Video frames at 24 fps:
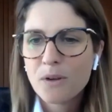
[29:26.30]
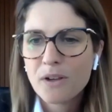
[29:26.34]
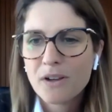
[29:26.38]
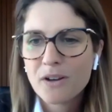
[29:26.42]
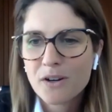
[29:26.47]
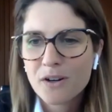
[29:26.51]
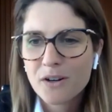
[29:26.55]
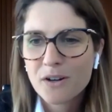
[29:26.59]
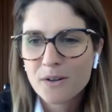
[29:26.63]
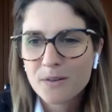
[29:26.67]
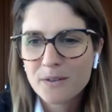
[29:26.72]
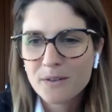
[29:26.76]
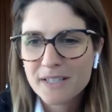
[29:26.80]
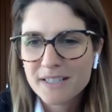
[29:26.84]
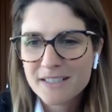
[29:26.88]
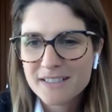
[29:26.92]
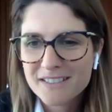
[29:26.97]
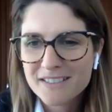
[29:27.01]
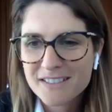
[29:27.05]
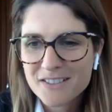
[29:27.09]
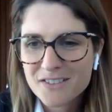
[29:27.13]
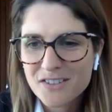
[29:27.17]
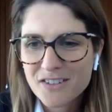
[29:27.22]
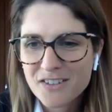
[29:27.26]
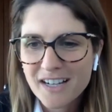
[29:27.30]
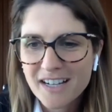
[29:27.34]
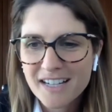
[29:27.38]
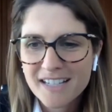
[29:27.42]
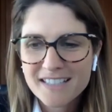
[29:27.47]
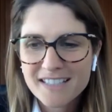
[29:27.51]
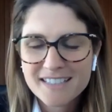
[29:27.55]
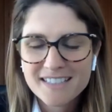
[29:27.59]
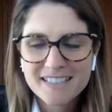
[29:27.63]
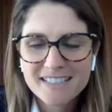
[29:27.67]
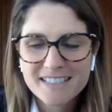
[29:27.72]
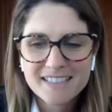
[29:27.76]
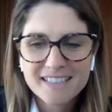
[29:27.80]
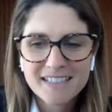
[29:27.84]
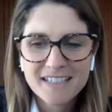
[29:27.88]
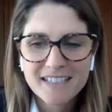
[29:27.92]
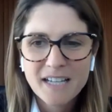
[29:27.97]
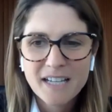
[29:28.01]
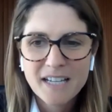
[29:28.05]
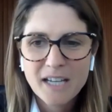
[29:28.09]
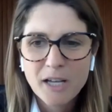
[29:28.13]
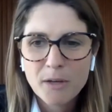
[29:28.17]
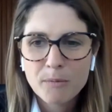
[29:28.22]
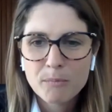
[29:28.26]
We are going to try to
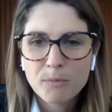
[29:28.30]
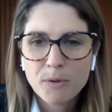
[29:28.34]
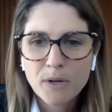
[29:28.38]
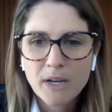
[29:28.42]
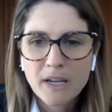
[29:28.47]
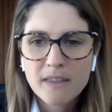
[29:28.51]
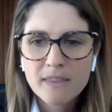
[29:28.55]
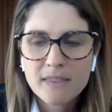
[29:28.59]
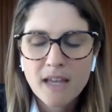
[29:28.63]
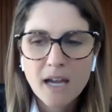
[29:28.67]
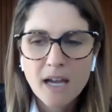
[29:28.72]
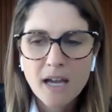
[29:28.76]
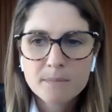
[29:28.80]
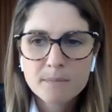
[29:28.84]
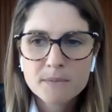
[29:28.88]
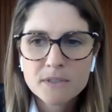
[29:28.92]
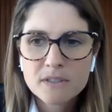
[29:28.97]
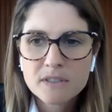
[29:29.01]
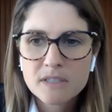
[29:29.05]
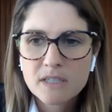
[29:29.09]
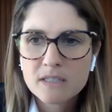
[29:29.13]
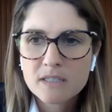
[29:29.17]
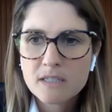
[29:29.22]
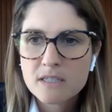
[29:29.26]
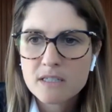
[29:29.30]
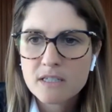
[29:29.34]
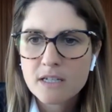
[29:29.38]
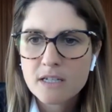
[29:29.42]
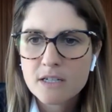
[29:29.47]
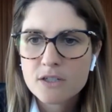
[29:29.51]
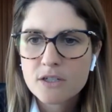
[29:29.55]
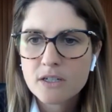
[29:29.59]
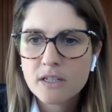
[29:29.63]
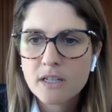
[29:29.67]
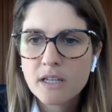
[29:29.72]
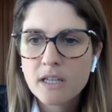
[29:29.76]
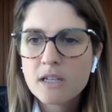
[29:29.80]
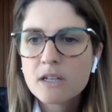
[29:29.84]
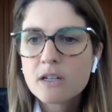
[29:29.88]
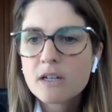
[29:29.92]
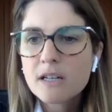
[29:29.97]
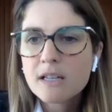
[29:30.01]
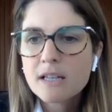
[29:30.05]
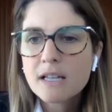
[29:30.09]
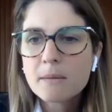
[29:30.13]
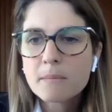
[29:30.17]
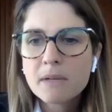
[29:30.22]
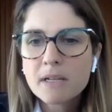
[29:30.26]
bring them to the discussion
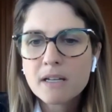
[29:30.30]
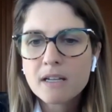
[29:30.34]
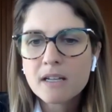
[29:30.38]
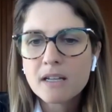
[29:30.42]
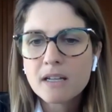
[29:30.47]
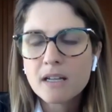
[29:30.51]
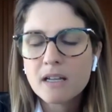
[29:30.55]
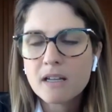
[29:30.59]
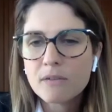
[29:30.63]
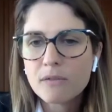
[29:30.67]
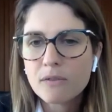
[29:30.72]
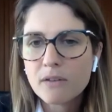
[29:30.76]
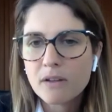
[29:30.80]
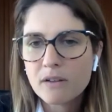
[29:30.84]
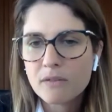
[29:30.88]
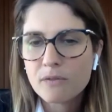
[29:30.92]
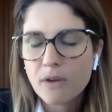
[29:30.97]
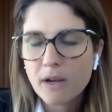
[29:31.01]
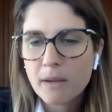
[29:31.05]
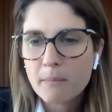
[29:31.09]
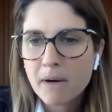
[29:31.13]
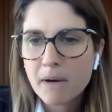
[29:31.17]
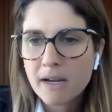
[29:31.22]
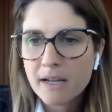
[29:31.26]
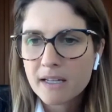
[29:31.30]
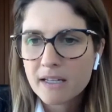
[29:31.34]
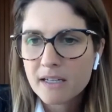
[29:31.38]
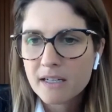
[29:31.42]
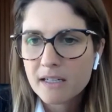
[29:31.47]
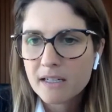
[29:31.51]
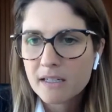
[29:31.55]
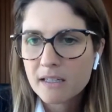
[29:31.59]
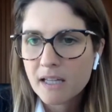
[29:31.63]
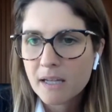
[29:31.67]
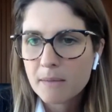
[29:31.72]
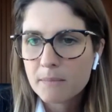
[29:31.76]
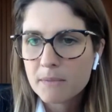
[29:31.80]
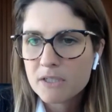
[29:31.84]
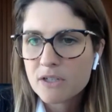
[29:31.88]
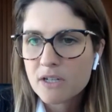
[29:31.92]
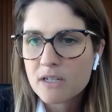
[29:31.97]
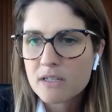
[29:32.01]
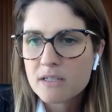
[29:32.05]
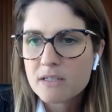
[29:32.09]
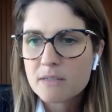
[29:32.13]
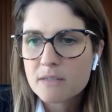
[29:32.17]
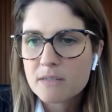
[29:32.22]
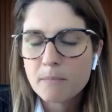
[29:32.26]
here. Let me, if I might, let me
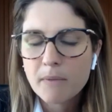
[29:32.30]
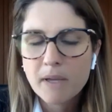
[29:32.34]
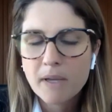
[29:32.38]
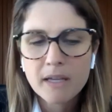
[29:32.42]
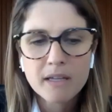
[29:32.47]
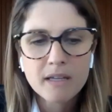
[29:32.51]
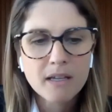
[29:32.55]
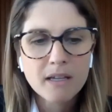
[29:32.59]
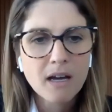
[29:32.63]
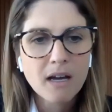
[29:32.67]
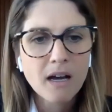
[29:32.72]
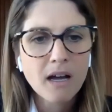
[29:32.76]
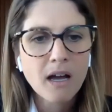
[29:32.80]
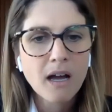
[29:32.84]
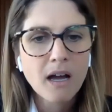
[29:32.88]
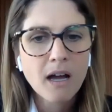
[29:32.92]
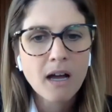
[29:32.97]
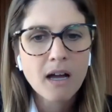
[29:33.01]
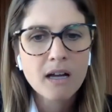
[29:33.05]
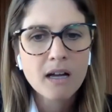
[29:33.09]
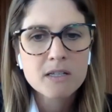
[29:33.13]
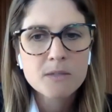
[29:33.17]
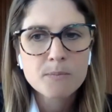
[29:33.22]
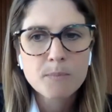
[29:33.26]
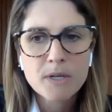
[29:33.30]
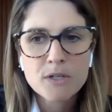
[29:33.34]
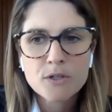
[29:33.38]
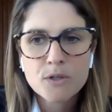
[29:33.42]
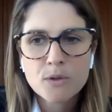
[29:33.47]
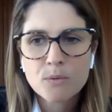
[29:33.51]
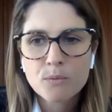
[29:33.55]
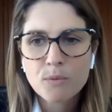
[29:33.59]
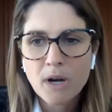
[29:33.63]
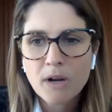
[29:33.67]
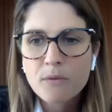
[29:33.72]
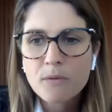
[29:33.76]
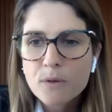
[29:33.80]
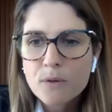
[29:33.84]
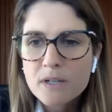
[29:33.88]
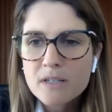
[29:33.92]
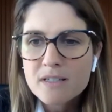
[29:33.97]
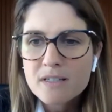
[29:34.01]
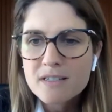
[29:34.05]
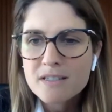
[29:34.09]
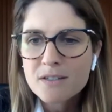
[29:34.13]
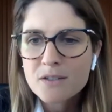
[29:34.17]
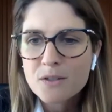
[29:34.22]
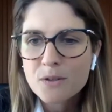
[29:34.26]
just make a special
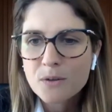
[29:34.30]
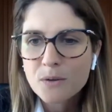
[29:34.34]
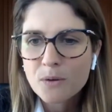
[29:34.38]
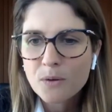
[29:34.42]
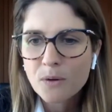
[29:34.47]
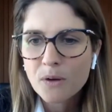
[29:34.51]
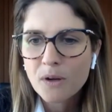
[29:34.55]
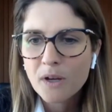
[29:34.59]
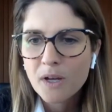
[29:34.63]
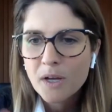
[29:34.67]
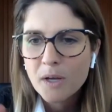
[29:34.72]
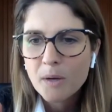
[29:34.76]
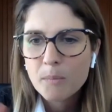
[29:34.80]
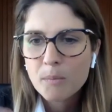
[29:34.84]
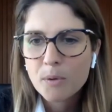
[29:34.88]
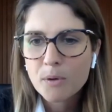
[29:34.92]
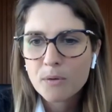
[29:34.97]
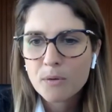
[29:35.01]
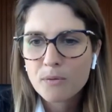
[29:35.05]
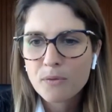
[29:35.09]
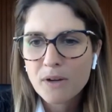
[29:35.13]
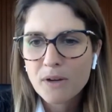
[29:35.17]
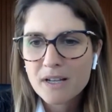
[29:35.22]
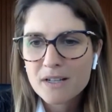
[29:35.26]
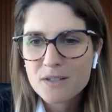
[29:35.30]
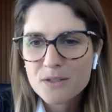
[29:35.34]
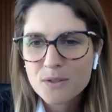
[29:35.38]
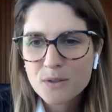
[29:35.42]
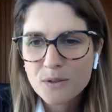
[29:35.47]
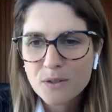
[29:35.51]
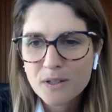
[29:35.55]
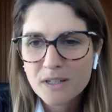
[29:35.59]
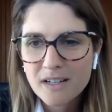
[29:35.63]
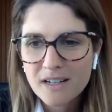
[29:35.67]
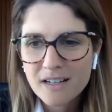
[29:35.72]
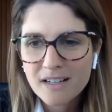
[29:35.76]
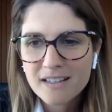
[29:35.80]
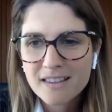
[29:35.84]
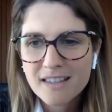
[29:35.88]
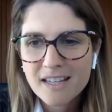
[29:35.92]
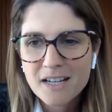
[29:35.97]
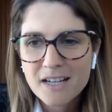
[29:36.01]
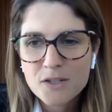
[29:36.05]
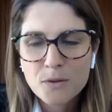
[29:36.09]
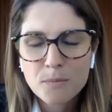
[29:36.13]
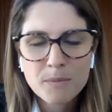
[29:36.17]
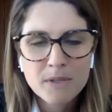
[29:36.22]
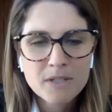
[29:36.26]
reference to Professor
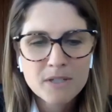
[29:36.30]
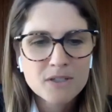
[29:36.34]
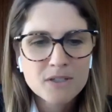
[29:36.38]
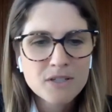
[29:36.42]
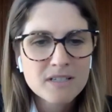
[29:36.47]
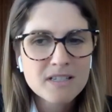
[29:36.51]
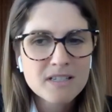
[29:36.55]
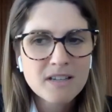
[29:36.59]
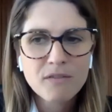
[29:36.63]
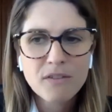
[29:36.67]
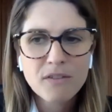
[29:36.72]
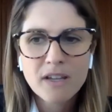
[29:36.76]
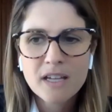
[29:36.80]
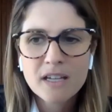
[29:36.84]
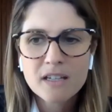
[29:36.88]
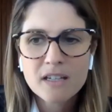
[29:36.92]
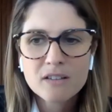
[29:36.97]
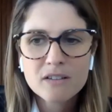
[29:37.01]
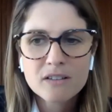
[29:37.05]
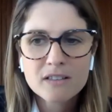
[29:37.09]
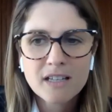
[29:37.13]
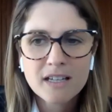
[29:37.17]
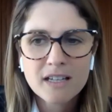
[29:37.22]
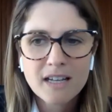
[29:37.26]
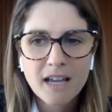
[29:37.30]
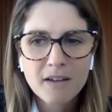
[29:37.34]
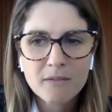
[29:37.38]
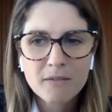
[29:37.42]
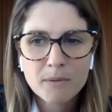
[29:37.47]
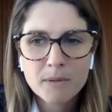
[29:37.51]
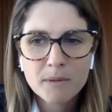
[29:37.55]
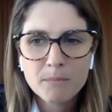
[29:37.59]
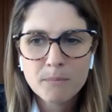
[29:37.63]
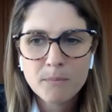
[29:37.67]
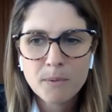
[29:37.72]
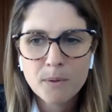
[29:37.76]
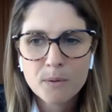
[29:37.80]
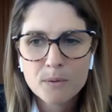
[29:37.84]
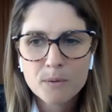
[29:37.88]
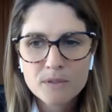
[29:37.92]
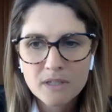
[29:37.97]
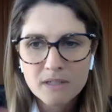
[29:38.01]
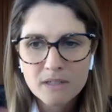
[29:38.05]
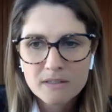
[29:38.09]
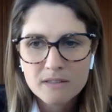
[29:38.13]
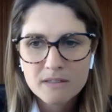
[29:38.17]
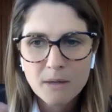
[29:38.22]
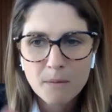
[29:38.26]
André Jobim de Azevedo that have been
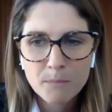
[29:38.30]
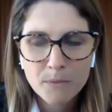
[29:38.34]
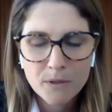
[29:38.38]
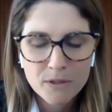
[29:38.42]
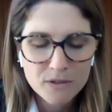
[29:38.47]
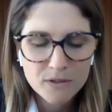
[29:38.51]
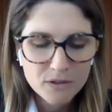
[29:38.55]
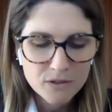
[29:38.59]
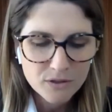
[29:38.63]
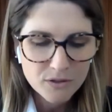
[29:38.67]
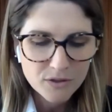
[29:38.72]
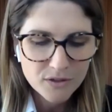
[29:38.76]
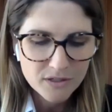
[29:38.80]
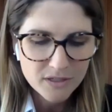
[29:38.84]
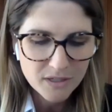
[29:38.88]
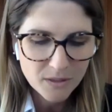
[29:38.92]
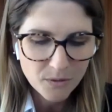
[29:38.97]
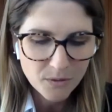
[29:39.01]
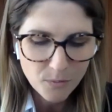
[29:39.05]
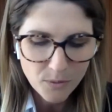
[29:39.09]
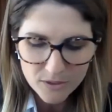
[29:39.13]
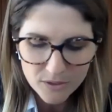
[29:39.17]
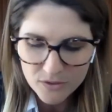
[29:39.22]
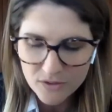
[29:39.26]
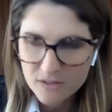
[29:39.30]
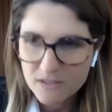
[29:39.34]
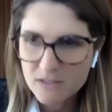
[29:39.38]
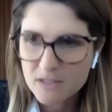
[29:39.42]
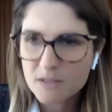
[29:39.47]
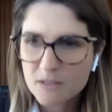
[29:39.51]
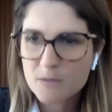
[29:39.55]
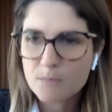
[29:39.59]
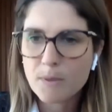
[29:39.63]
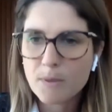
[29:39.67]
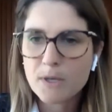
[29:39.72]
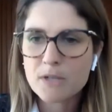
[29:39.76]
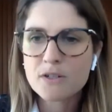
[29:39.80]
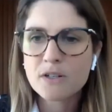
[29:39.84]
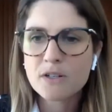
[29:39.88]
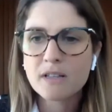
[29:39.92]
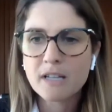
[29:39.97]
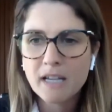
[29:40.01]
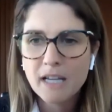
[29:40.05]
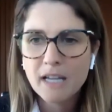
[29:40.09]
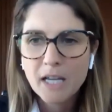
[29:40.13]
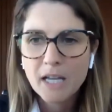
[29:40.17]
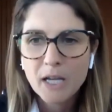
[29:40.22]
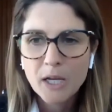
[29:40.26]
posing some concerns and questions,
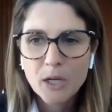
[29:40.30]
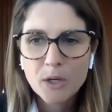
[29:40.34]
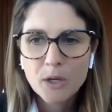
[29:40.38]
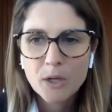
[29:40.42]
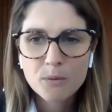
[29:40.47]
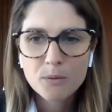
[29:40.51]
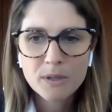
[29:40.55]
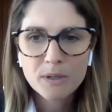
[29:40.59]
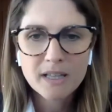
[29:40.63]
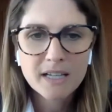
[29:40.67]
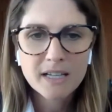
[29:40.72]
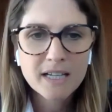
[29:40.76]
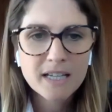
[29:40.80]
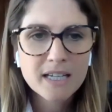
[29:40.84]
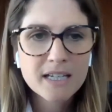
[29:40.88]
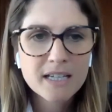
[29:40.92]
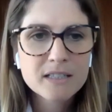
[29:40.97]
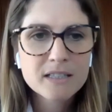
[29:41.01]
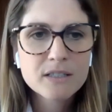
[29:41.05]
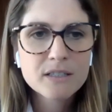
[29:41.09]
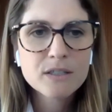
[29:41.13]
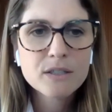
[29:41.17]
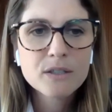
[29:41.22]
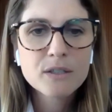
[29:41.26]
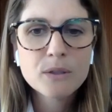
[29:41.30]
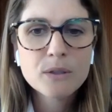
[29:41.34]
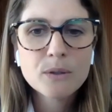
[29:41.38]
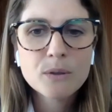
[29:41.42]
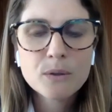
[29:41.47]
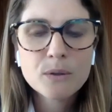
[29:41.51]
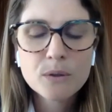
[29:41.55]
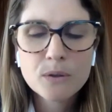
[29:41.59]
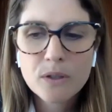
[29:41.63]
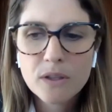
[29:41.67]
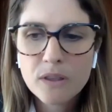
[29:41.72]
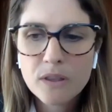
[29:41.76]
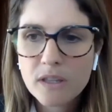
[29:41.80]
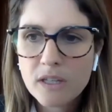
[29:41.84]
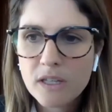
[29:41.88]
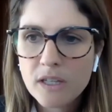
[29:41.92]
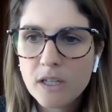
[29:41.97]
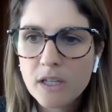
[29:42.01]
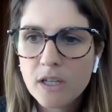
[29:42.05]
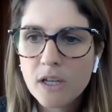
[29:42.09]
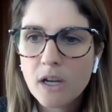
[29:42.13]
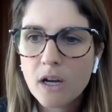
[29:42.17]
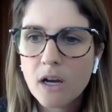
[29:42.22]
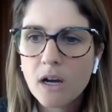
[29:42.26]
especially related to
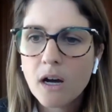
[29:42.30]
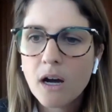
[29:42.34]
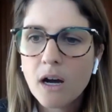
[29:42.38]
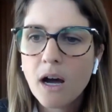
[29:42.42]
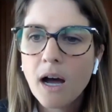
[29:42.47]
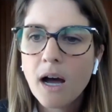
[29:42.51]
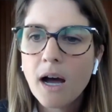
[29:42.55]
the